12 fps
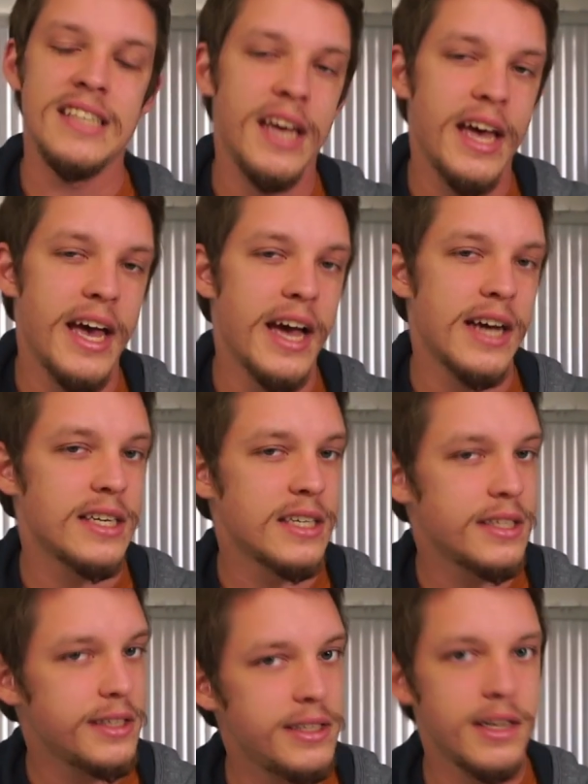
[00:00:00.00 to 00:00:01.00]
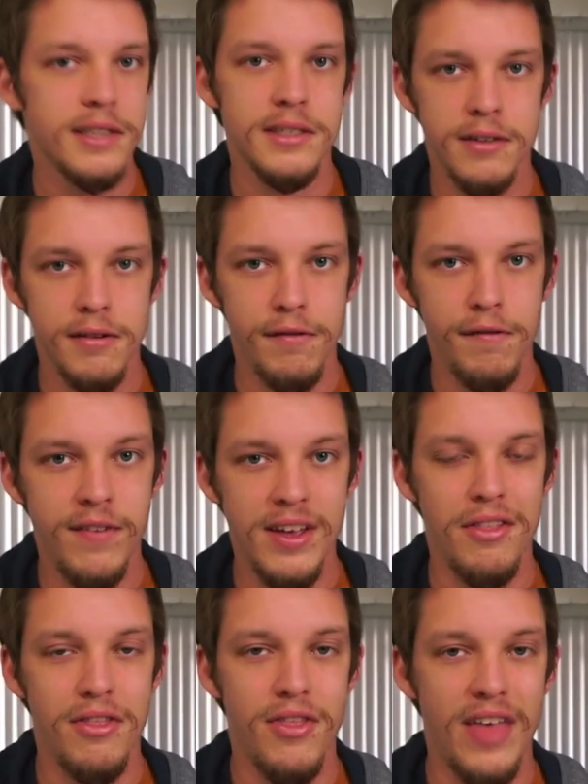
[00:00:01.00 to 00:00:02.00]
technically doesn't
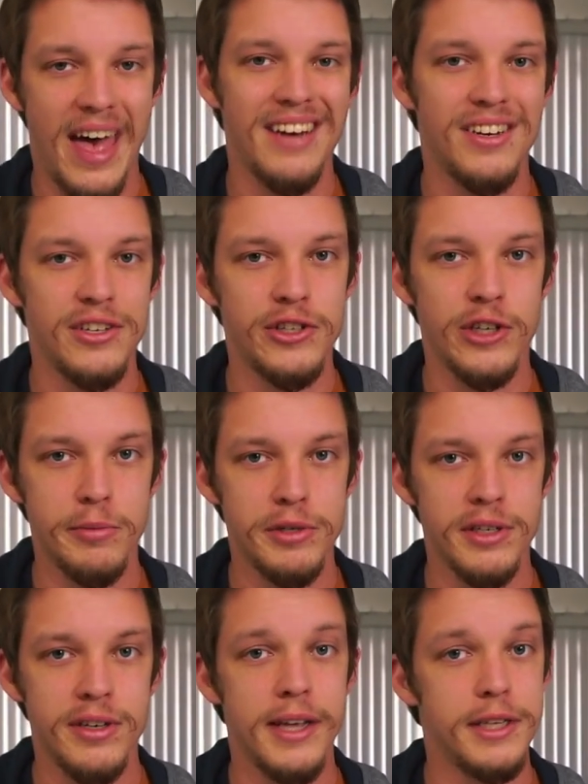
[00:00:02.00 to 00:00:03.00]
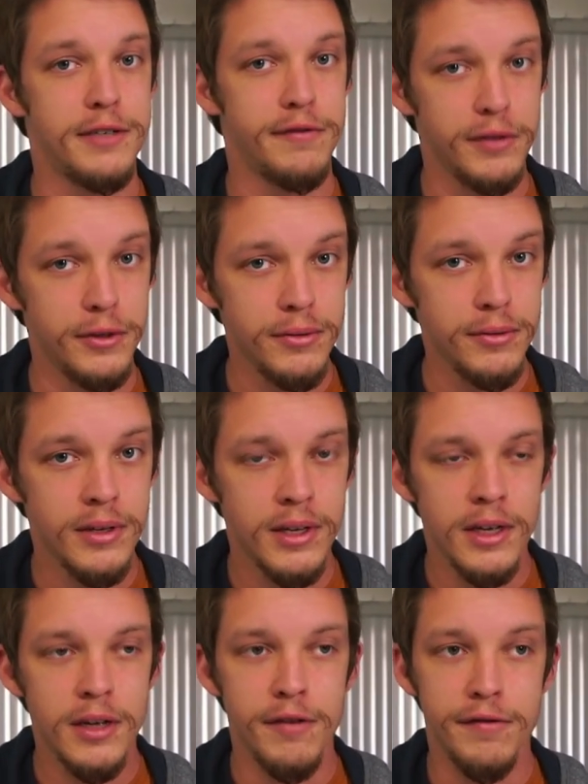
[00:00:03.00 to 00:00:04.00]
fit that description is flute,
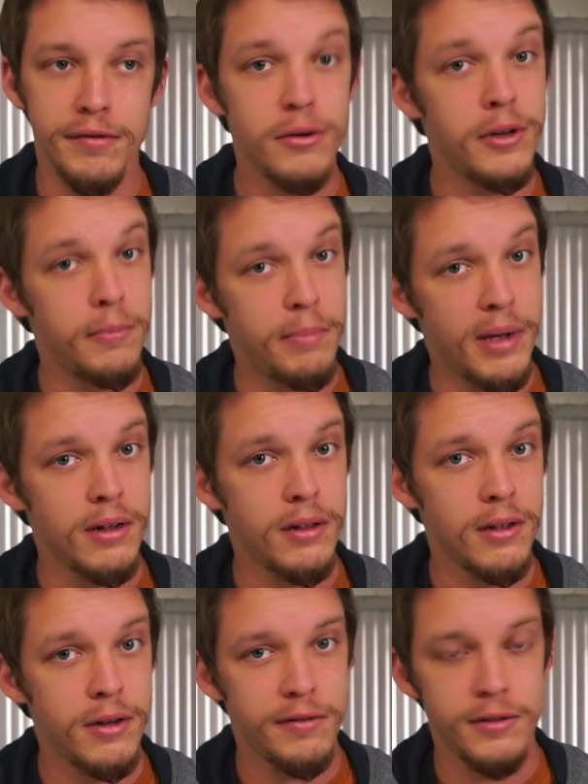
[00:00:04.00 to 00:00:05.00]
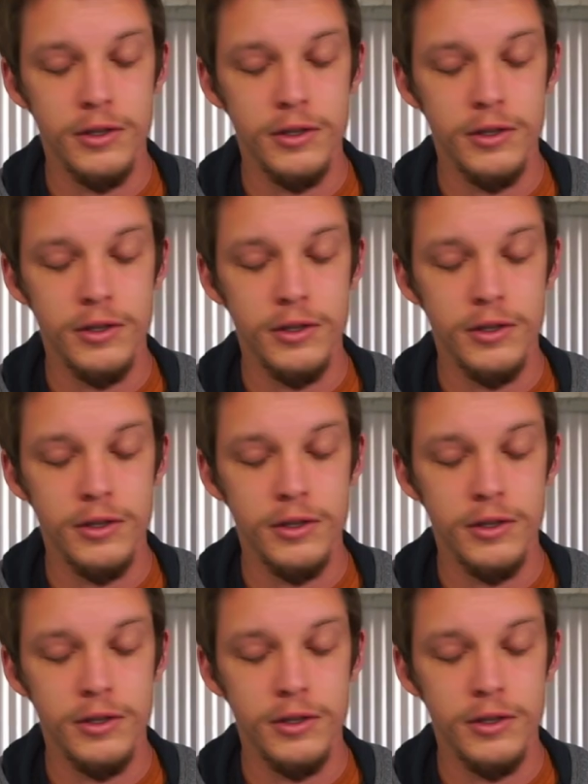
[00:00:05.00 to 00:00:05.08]
flute and piccolo.